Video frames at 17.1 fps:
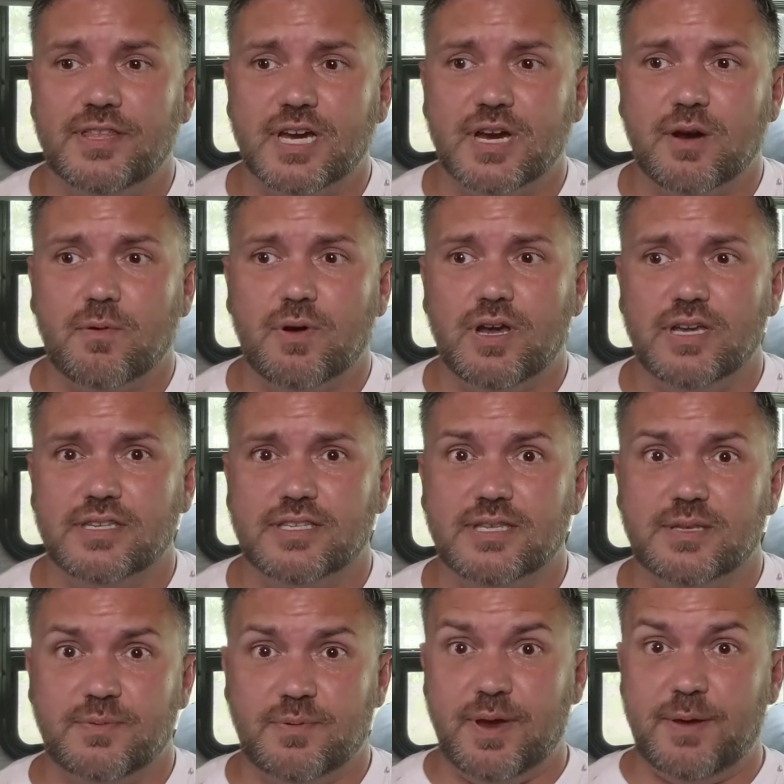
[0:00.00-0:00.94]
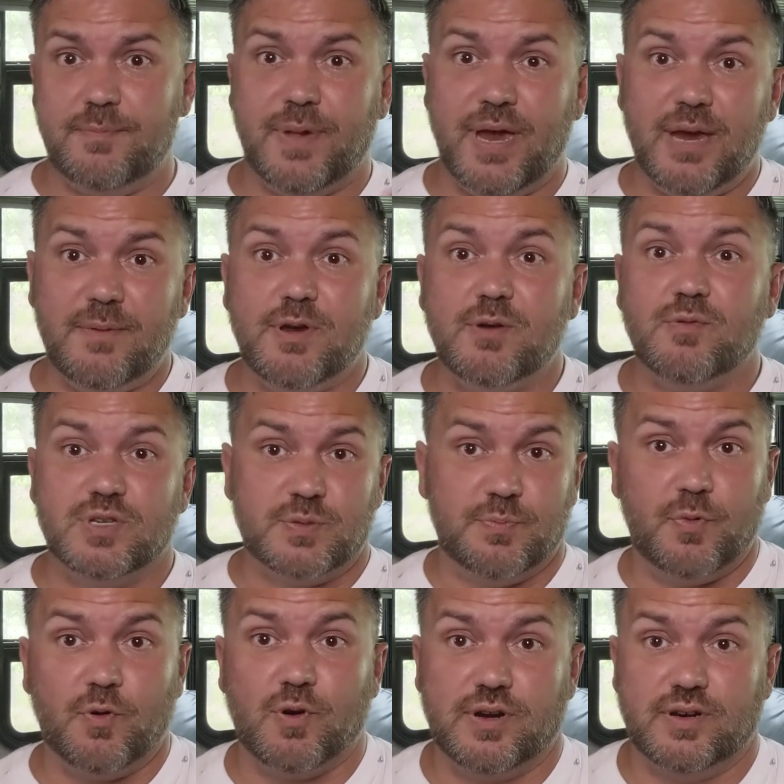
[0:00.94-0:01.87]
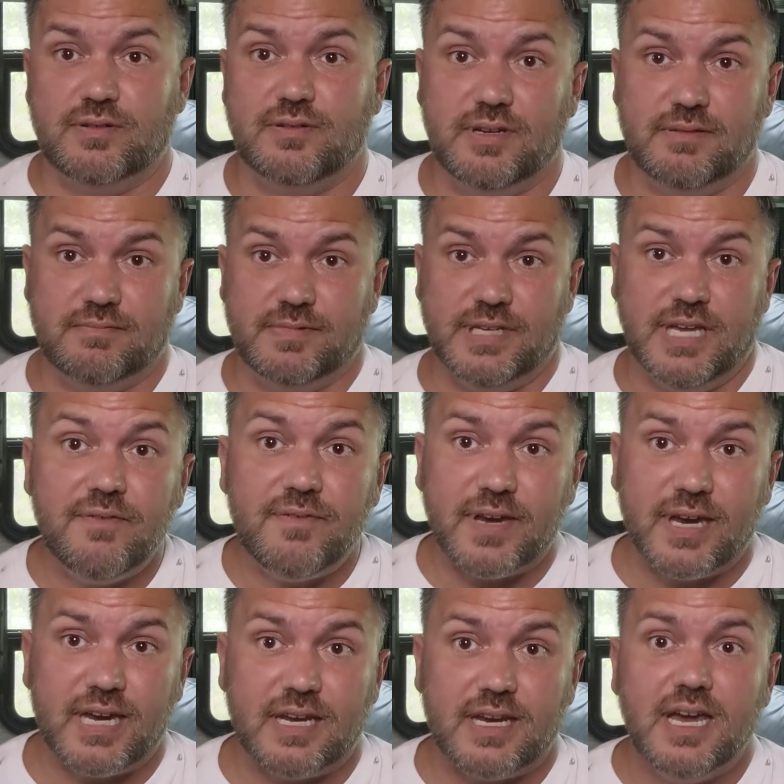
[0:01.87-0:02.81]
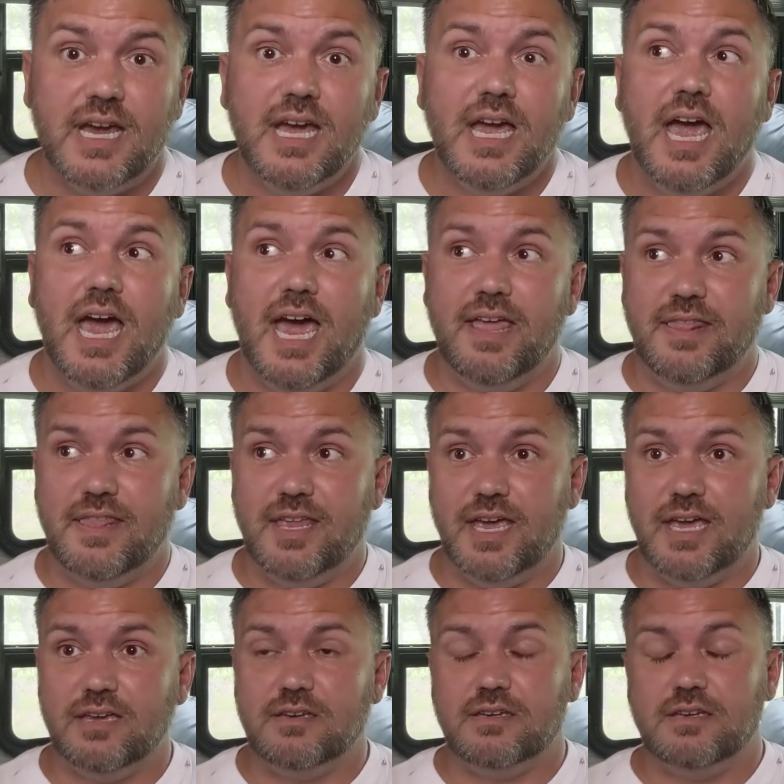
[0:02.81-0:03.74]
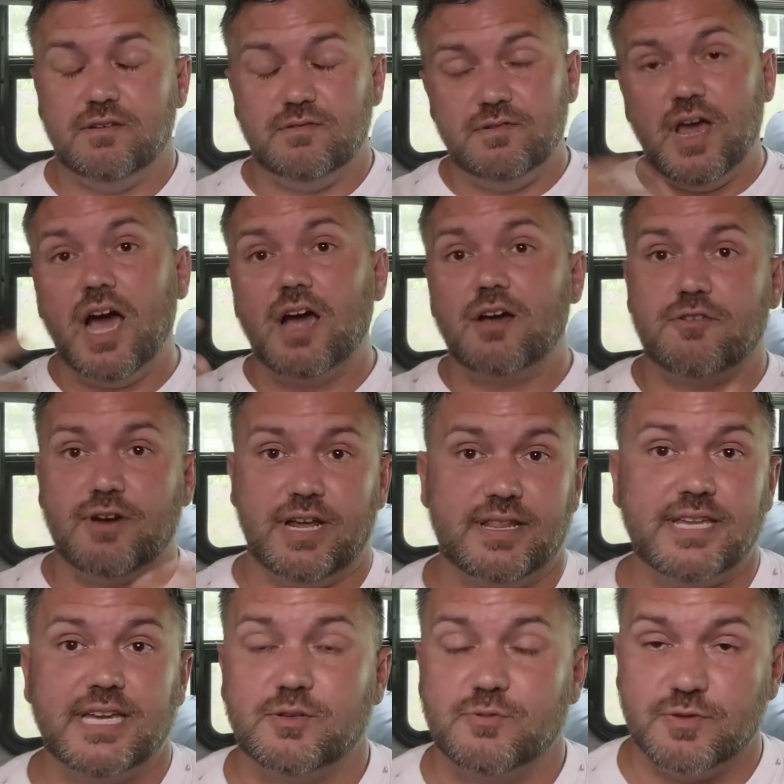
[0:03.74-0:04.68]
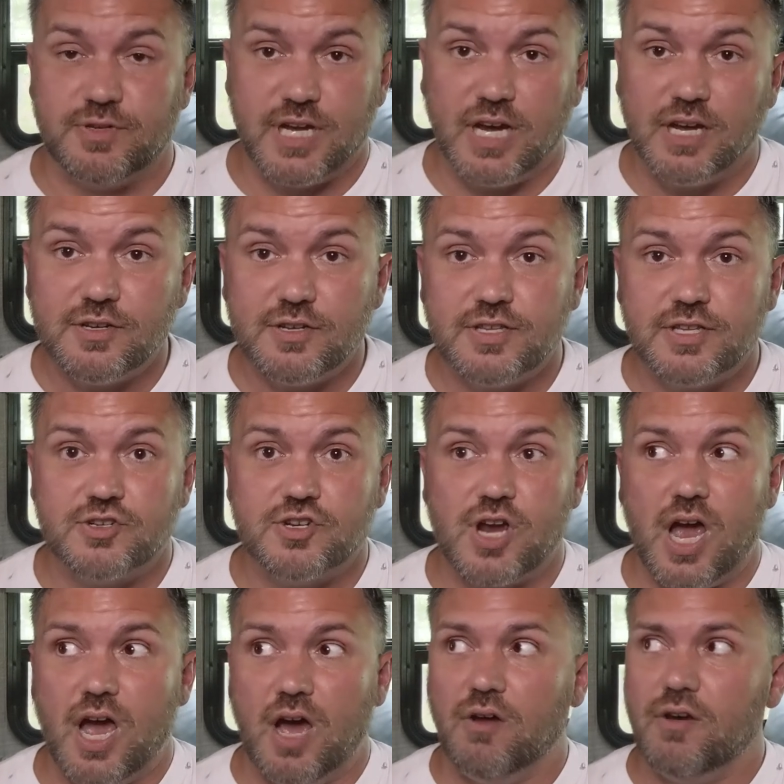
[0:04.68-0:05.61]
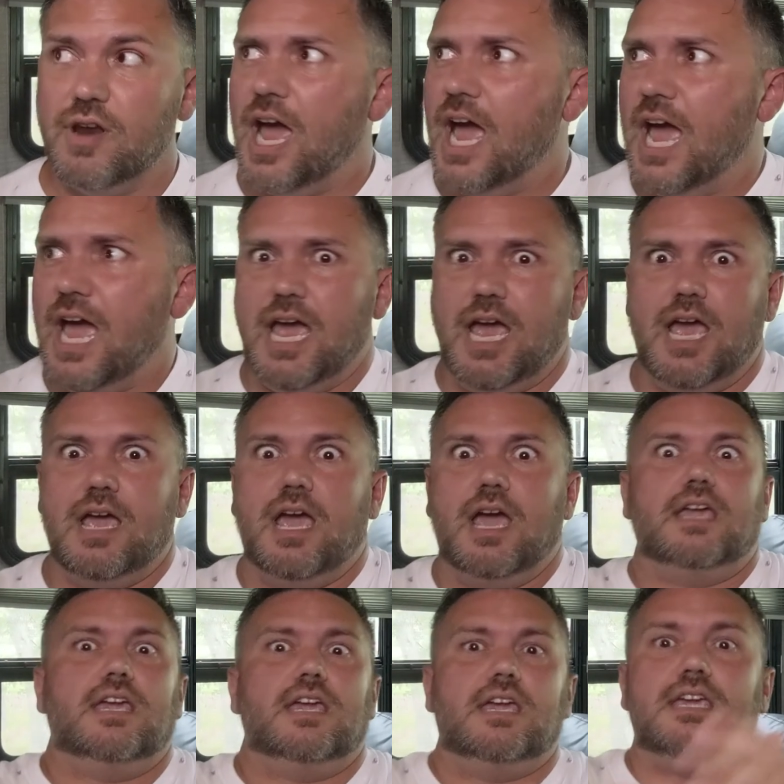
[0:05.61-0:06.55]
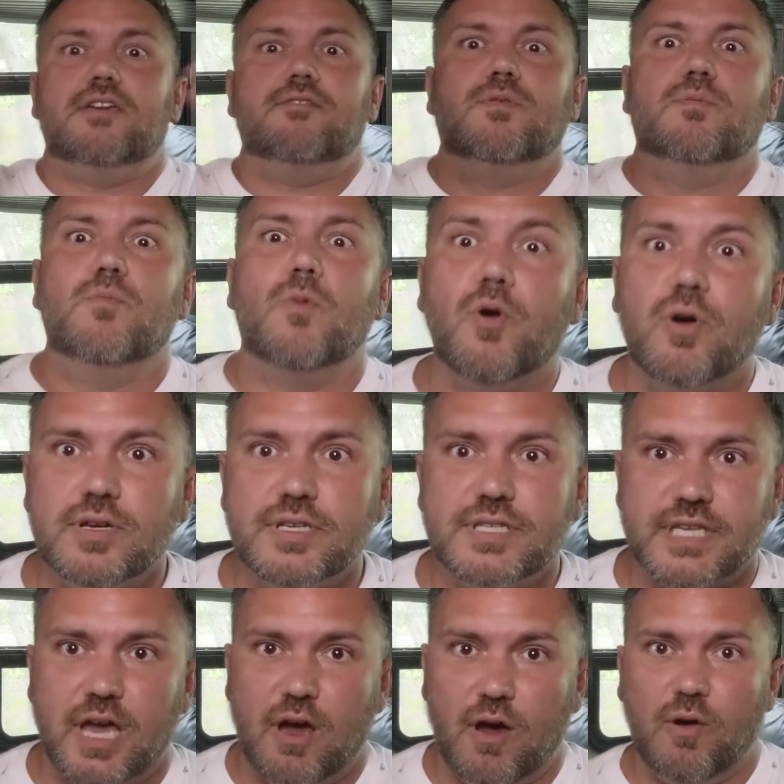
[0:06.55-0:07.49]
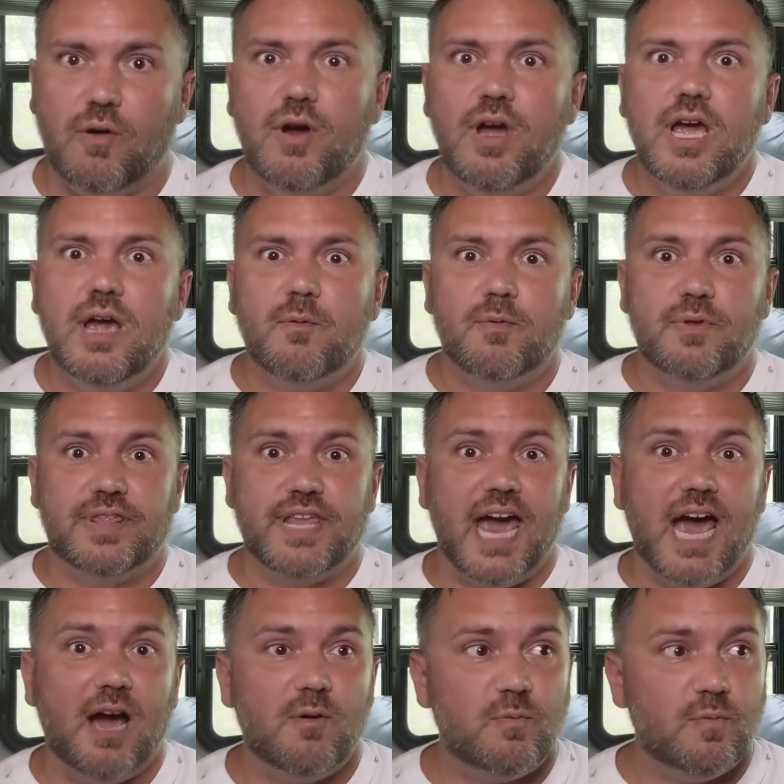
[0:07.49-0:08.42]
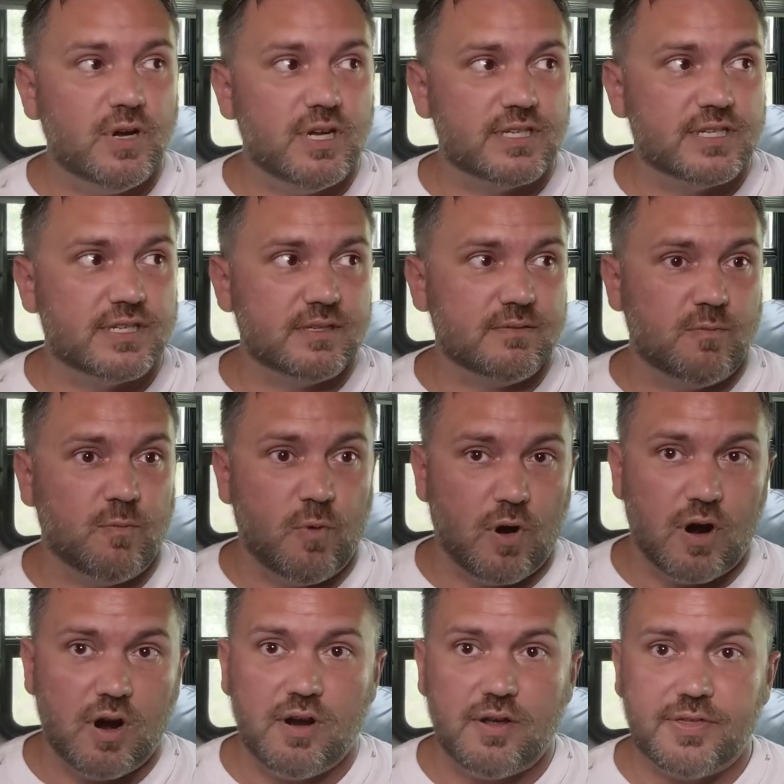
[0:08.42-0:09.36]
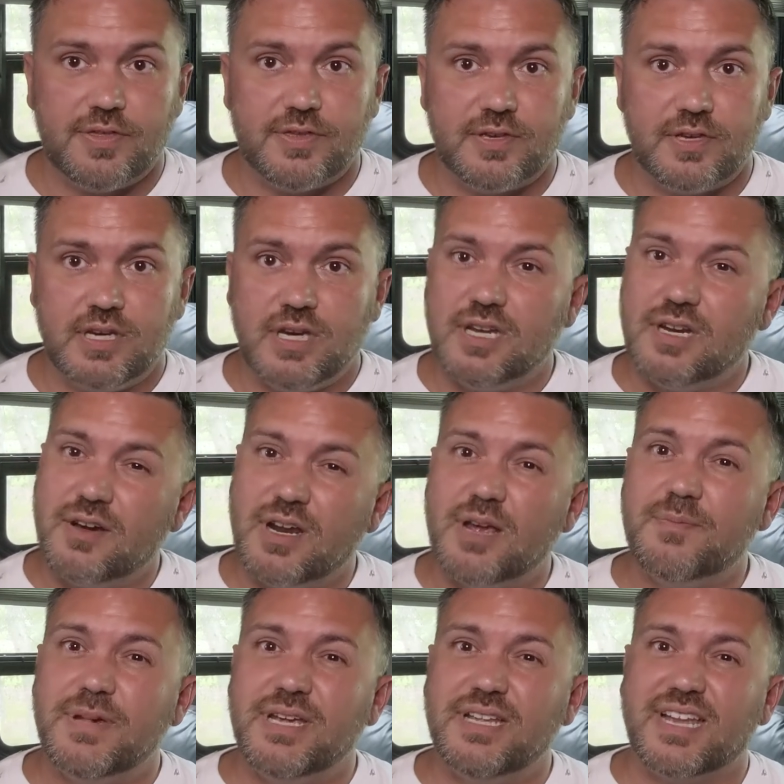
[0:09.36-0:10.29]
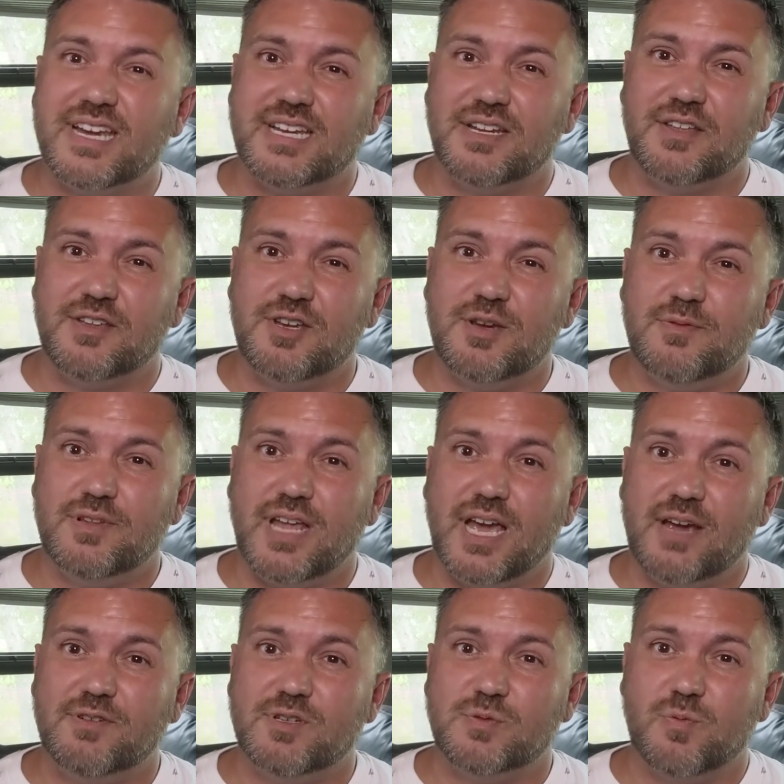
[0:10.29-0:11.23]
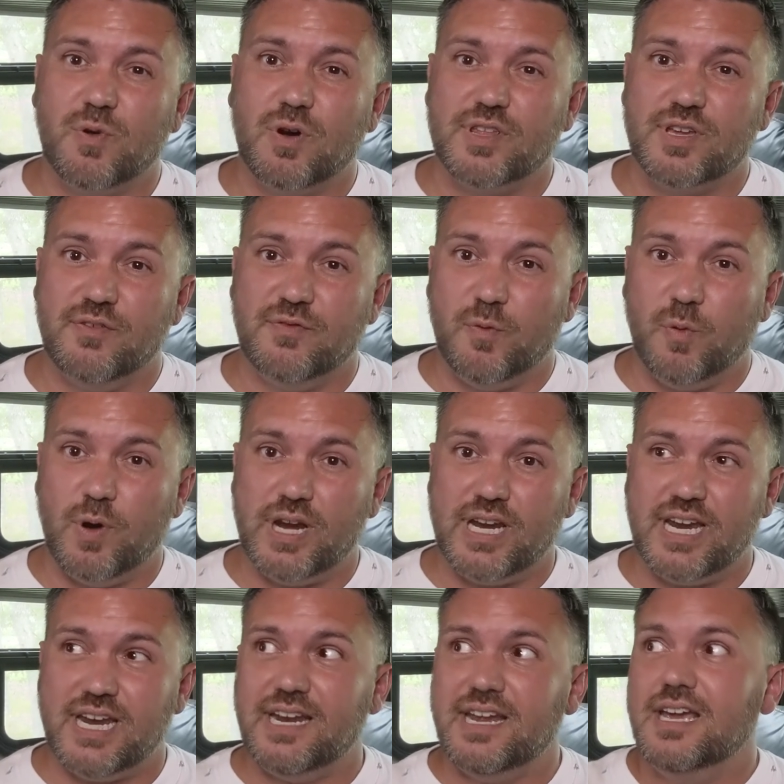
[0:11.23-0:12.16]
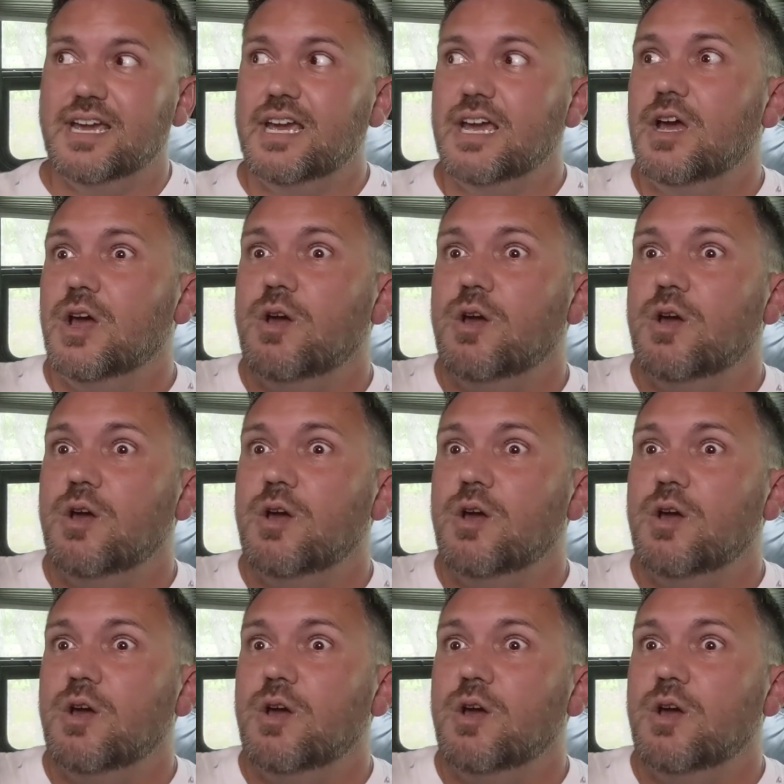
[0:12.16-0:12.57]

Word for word: that there was the baby was born living and that you know not great things were done to the child even more so. That was worth, you know what I mean? Like another human life was worth avoiding